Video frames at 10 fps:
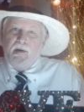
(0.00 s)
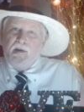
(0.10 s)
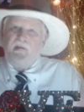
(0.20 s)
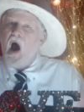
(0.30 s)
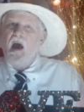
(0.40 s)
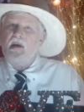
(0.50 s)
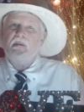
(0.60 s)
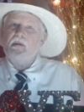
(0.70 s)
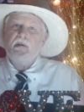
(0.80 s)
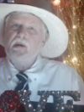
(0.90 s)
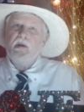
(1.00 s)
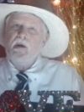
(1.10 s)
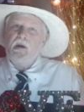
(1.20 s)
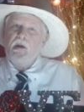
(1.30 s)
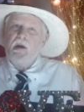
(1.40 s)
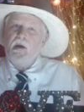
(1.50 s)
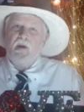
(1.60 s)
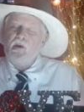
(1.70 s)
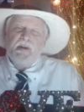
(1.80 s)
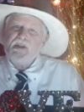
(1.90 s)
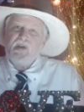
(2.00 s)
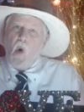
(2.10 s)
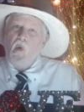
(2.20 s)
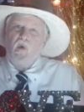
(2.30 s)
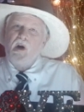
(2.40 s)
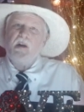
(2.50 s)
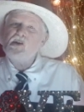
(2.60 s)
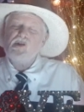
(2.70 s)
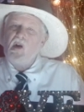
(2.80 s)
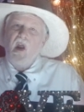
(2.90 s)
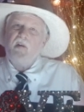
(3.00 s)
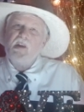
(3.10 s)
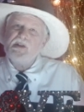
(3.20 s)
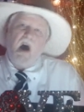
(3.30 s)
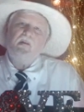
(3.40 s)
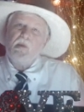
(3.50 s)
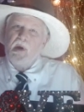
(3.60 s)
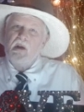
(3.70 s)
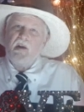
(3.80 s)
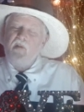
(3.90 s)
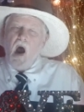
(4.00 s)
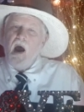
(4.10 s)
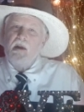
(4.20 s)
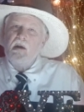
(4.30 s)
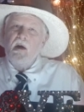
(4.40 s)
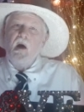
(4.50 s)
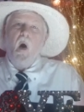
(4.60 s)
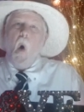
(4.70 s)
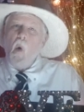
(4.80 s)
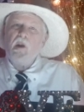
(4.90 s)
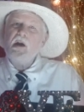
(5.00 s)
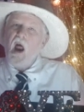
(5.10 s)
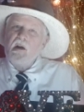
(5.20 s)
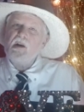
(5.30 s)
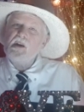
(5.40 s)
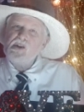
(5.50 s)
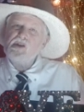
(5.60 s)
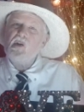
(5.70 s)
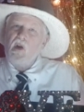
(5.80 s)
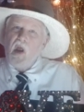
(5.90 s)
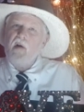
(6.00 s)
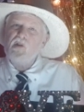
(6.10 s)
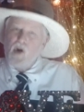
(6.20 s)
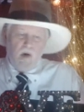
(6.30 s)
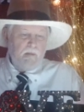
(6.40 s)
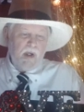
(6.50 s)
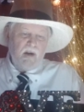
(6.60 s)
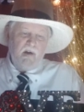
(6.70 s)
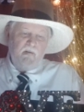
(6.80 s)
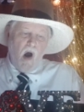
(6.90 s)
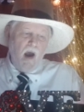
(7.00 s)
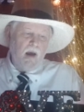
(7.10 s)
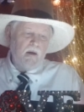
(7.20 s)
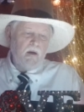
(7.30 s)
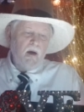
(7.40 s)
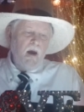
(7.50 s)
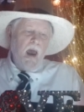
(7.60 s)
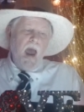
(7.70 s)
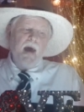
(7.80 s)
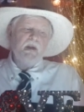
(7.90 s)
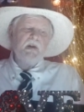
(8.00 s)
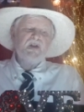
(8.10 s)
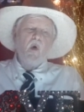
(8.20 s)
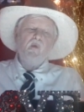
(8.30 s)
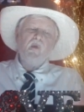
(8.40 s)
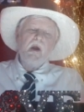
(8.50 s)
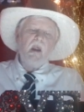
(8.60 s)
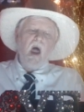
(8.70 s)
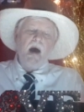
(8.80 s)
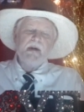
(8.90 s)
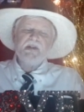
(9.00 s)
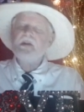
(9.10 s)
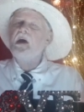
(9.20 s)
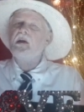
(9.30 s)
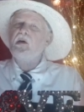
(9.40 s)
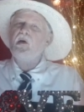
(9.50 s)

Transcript: divine. There is no conditional love that's ever been divine. Only unconditional love could be divine. And so realize that